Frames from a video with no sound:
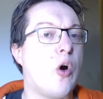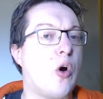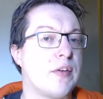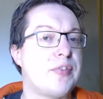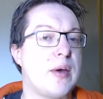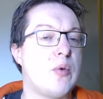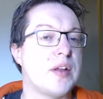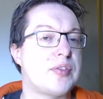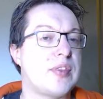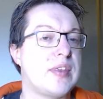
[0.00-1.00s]
or if they
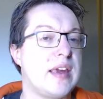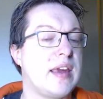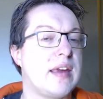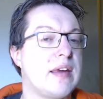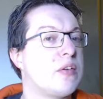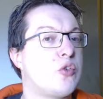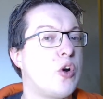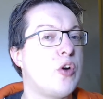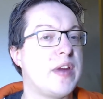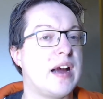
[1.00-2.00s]
want the
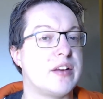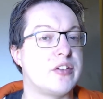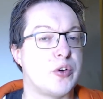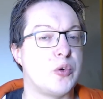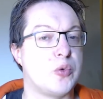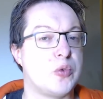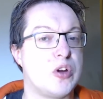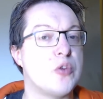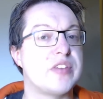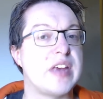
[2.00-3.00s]
trophy hunter who
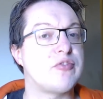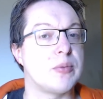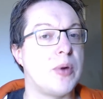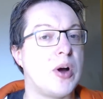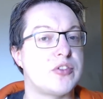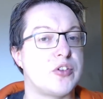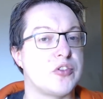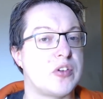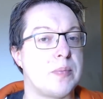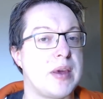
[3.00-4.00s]
goes after
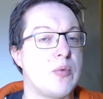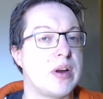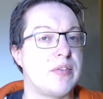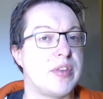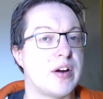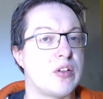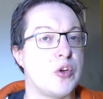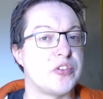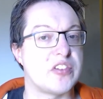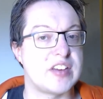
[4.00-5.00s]
monsters to be one of their
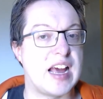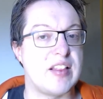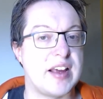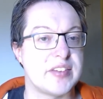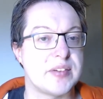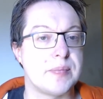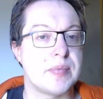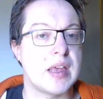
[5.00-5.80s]
closest allies.